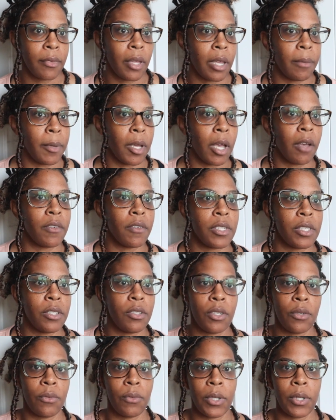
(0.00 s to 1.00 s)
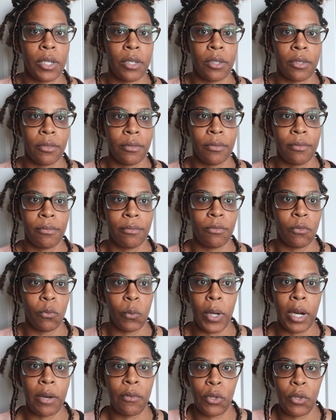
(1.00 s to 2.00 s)
I mean, obviously you can wear
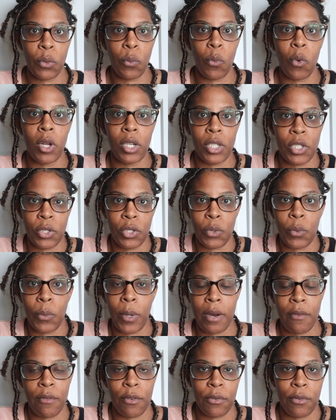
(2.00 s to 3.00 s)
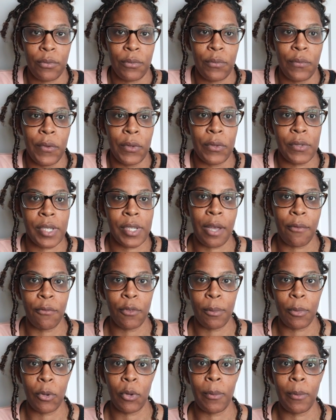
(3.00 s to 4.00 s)
whatever you want to, whatever feels
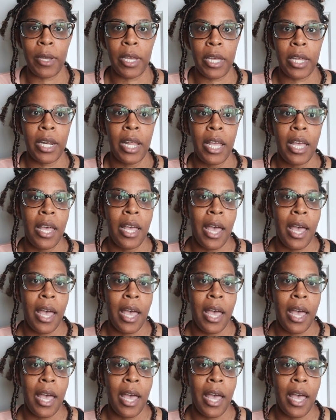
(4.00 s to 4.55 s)
comfortable, but